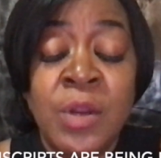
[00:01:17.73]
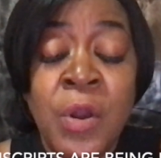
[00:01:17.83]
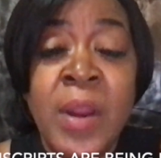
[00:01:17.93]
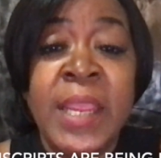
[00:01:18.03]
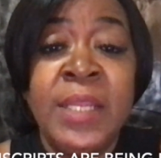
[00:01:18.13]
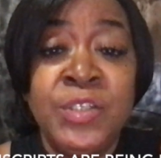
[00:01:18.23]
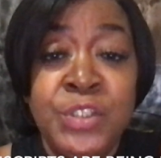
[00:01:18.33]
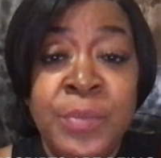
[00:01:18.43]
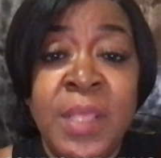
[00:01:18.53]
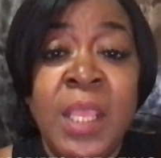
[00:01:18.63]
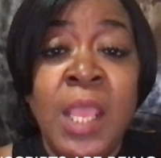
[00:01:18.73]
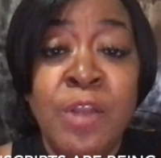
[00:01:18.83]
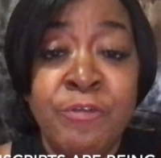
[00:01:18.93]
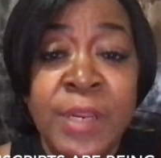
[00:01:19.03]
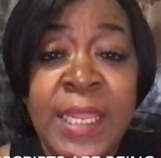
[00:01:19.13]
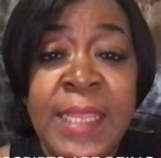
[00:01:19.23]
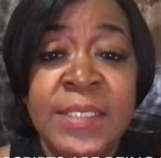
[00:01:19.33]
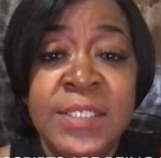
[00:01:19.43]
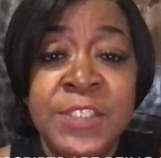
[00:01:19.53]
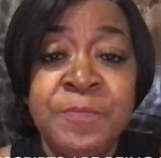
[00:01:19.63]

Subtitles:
going to be released.